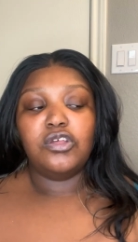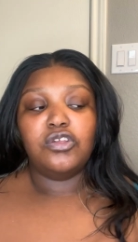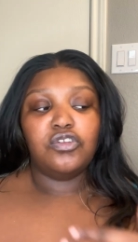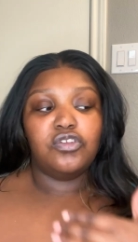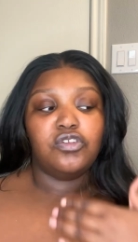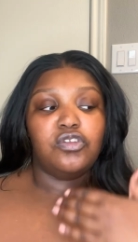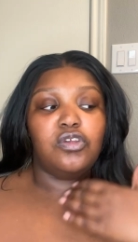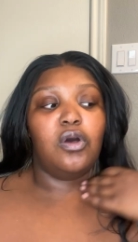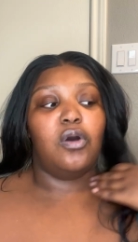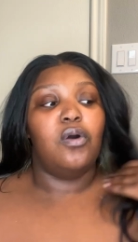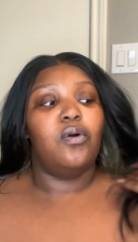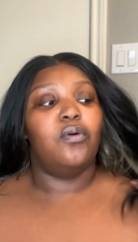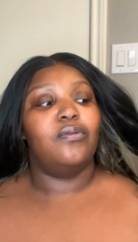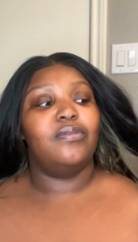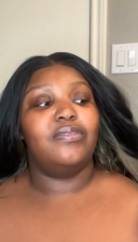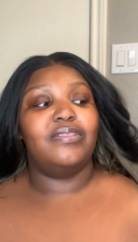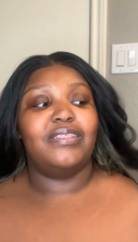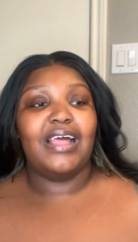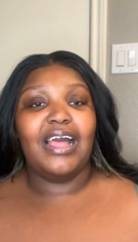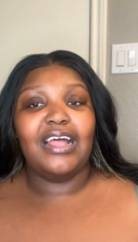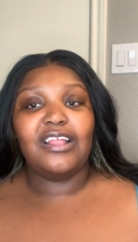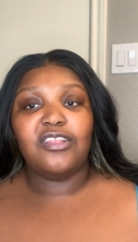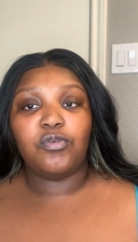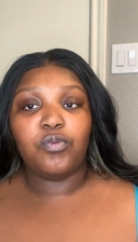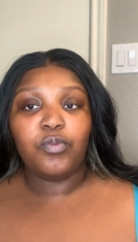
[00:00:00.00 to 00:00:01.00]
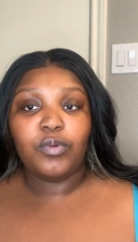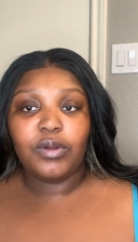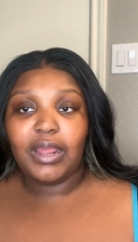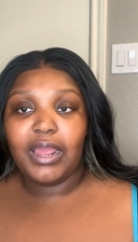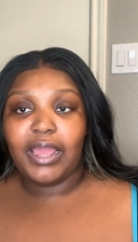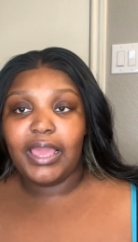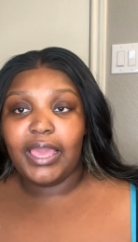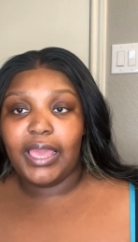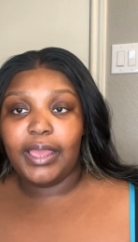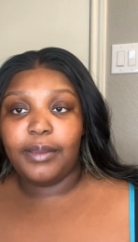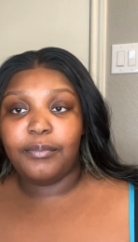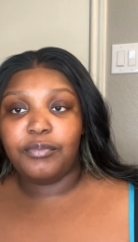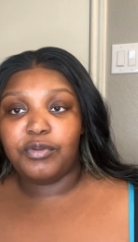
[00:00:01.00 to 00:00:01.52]
So that's what
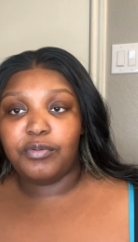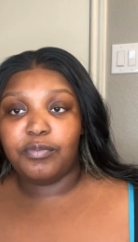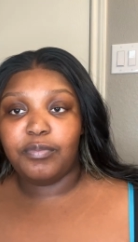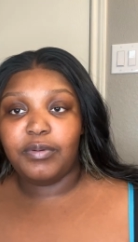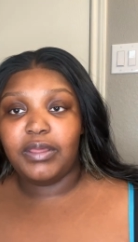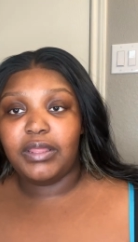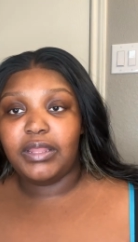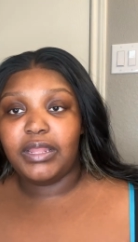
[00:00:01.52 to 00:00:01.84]
I aim to be.